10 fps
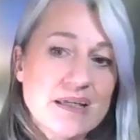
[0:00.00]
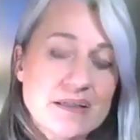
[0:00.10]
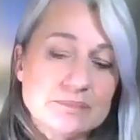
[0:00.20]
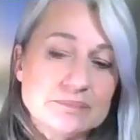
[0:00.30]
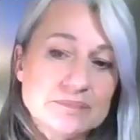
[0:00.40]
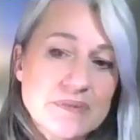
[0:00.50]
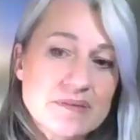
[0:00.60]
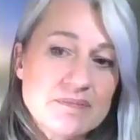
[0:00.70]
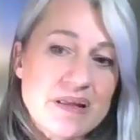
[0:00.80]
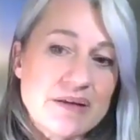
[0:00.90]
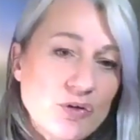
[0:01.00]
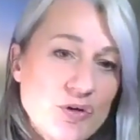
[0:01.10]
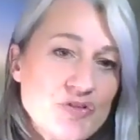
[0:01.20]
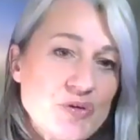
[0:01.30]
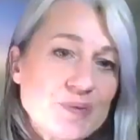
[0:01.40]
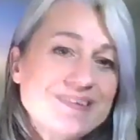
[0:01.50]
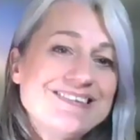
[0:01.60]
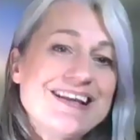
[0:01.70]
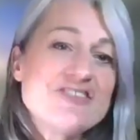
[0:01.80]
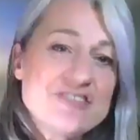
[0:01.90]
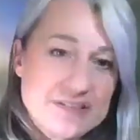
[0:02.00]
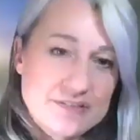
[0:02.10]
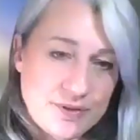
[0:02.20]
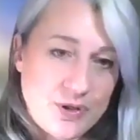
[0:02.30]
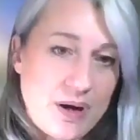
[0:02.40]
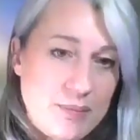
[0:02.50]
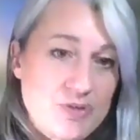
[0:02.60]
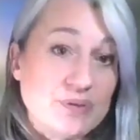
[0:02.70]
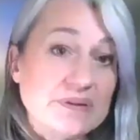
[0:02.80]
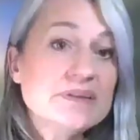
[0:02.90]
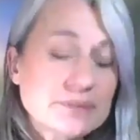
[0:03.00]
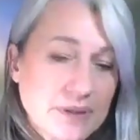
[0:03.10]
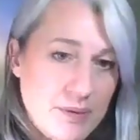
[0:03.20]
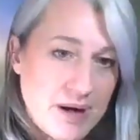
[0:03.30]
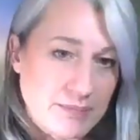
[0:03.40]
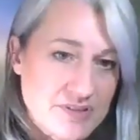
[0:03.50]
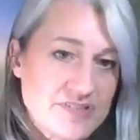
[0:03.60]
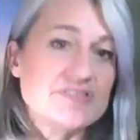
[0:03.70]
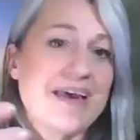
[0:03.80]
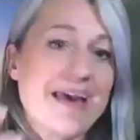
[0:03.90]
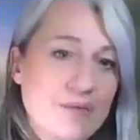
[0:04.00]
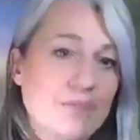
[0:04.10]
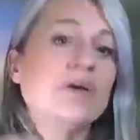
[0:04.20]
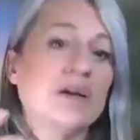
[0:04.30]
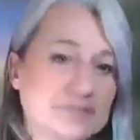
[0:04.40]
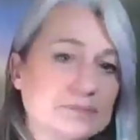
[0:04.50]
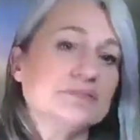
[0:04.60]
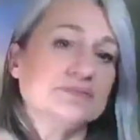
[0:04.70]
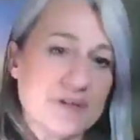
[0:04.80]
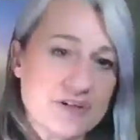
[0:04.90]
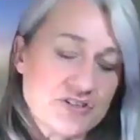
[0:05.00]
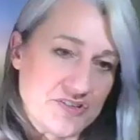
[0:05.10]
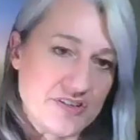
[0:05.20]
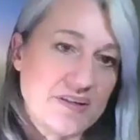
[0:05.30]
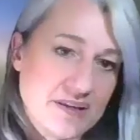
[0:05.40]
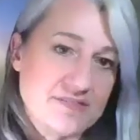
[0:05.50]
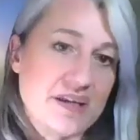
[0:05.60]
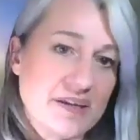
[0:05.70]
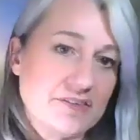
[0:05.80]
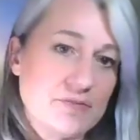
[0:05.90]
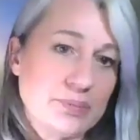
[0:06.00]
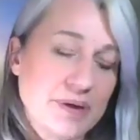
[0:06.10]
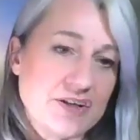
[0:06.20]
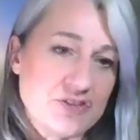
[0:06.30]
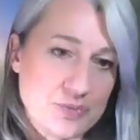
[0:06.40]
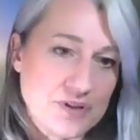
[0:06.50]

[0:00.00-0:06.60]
Um, there are also legislative requirements or legal requirements as to how government functions at the executive branch,